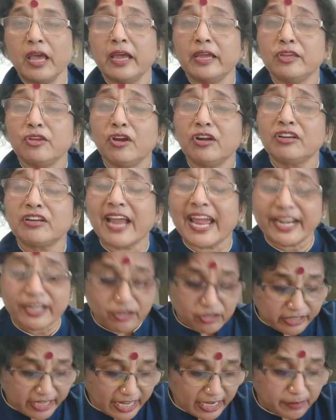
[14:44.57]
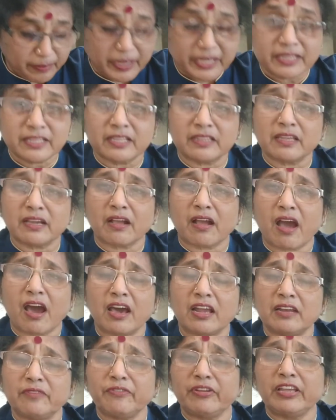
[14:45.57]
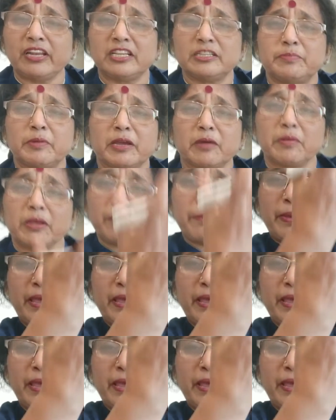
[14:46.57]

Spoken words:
you're trying to tell me that the car wheel is becoming